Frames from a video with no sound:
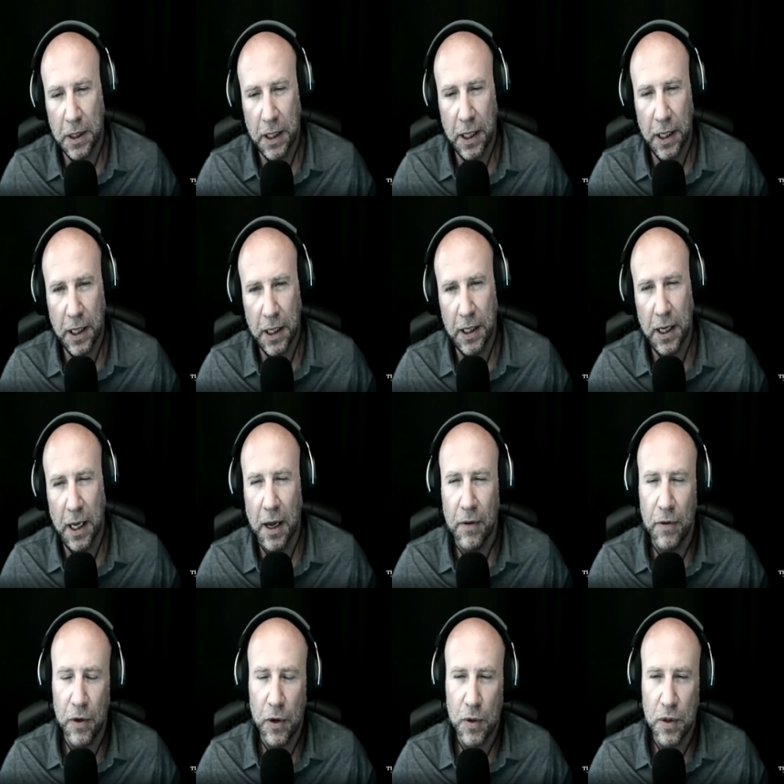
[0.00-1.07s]
And have
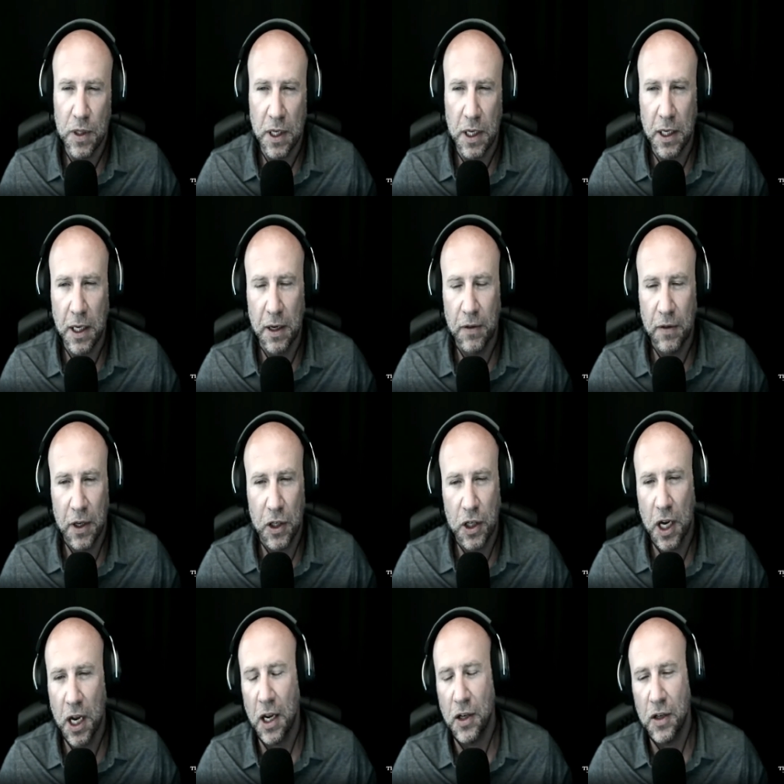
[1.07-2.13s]
you seen anything
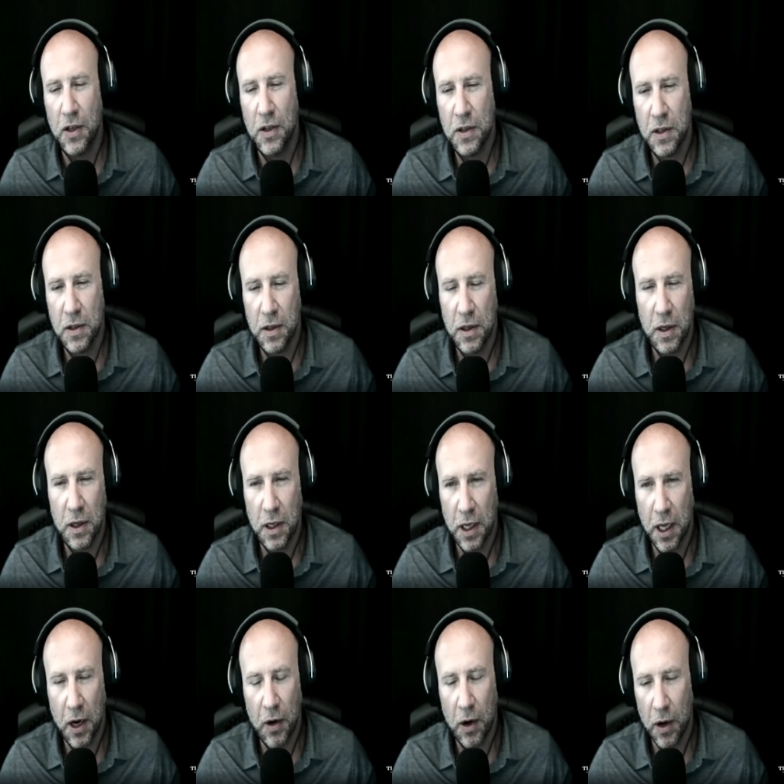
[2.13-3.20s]
changes in the
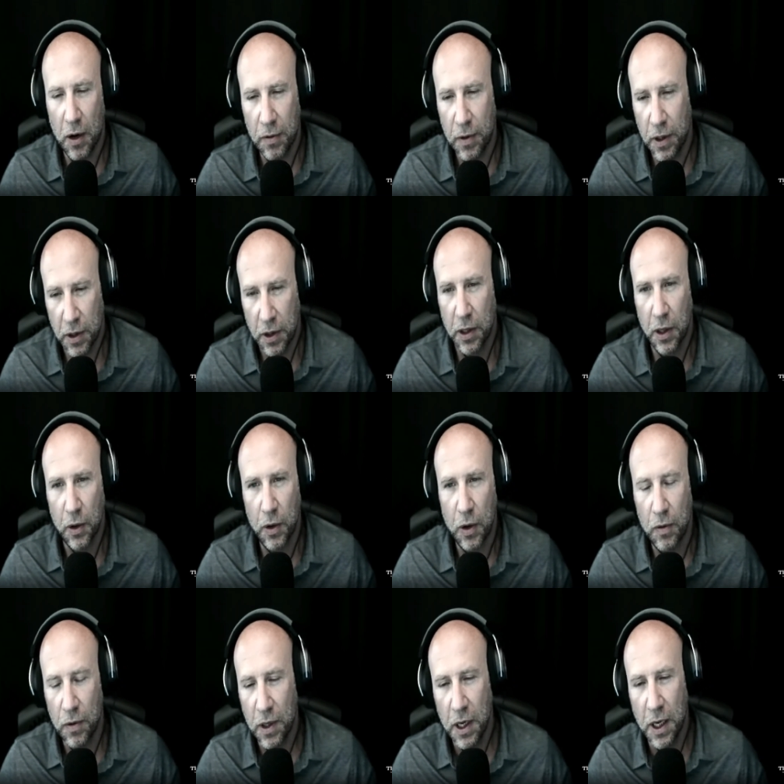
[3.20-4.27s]
era of
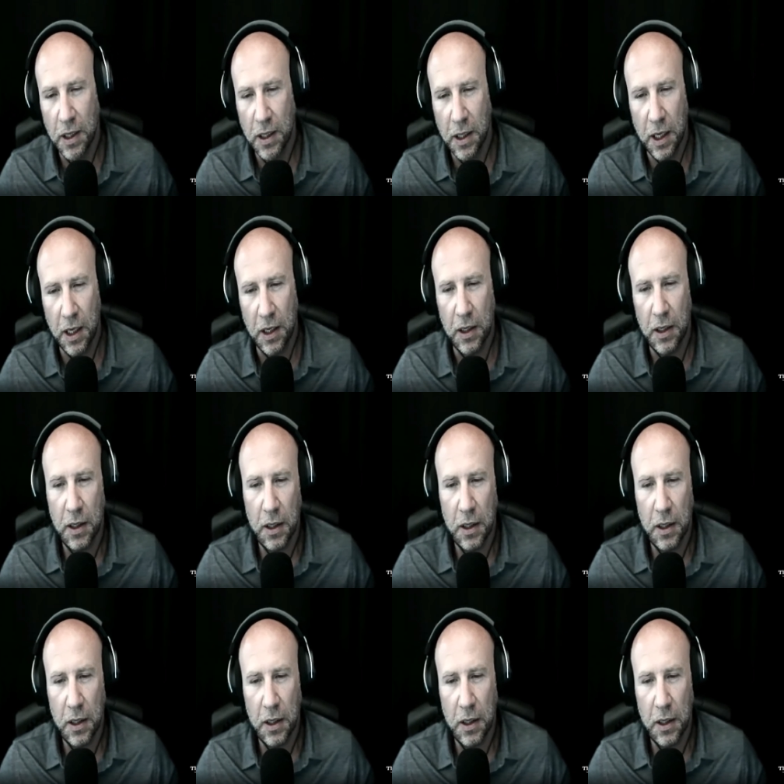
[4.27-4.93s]
COVID-19,